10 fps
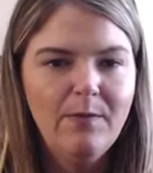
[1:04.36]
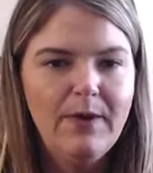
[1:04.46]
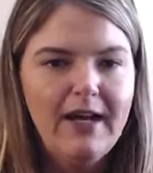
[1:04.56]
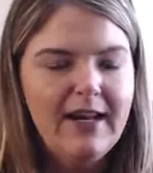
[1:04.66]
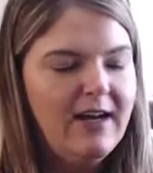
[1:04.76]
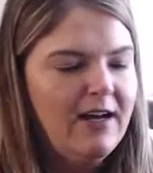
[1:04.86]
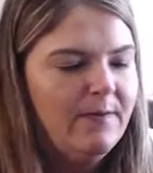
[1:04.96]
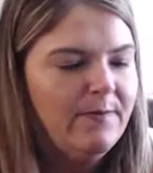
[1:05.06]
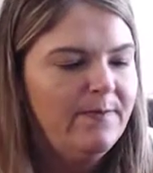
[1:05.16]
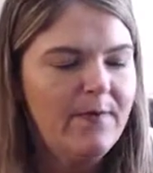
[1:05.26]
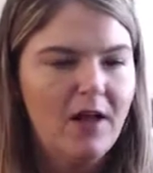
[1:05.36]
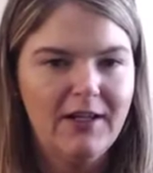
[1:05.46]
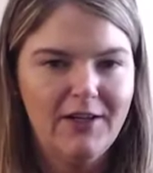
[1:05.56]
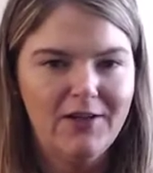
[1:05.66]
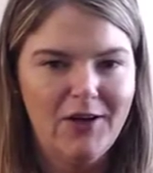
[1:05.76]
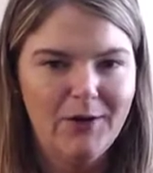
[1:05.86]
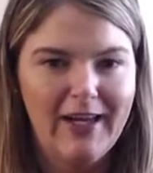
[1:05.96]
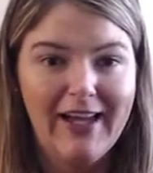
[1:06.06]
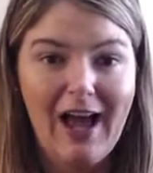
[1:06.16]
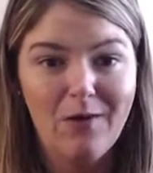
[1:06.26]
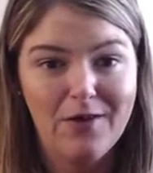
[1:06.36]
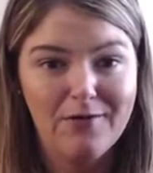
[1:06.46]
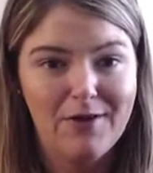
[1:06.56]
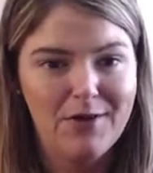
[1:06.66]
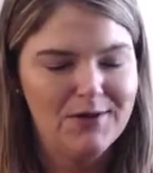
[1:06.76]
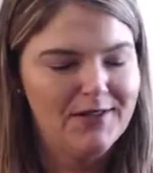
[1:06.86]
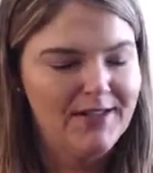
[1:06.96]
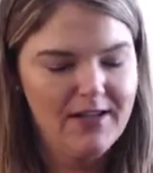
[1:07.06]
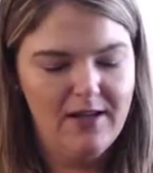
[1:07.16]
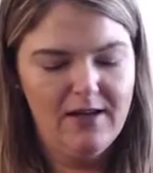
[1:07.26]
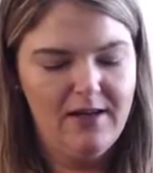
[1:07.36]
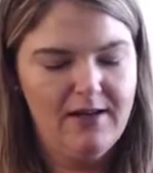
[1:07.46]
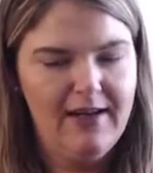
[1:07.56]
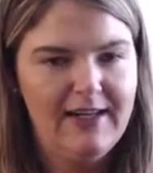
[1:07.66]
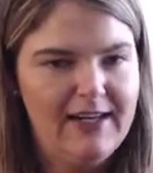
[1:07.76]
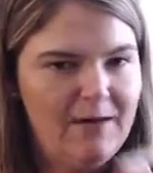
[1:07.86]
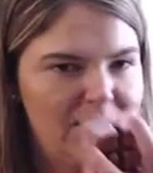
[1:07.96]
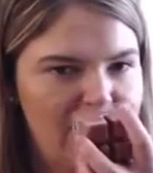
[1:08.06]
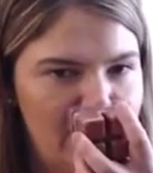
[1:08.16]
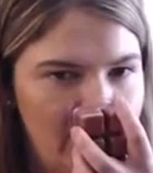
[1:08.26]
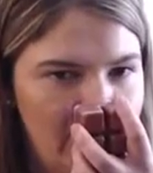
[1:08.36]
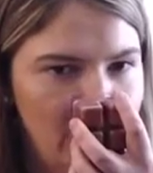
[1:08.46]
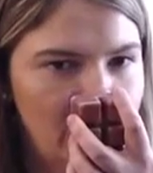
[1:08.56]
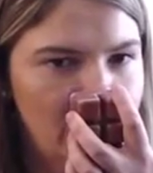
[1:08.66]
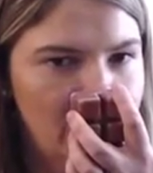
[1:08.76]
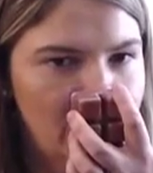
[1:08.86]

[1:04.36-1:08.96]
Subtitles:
but I'll let you know like how it throws in an empties video.